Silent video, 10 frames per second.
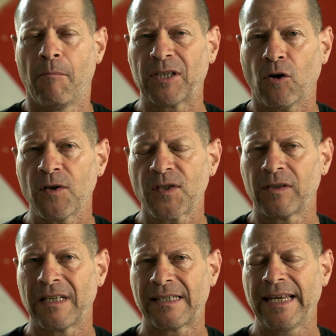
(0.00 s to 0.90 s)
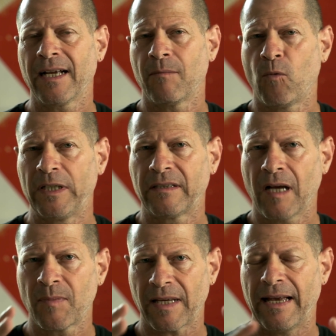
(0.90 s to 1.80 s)
But also the Zcam, when it
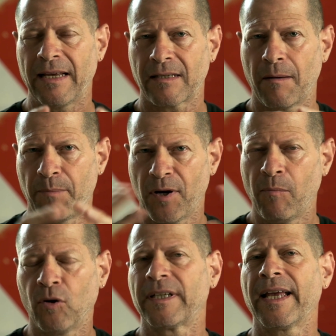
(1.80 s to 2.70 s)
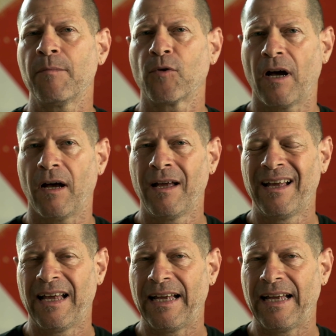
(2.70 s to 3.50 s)
comes as a bourbon camera,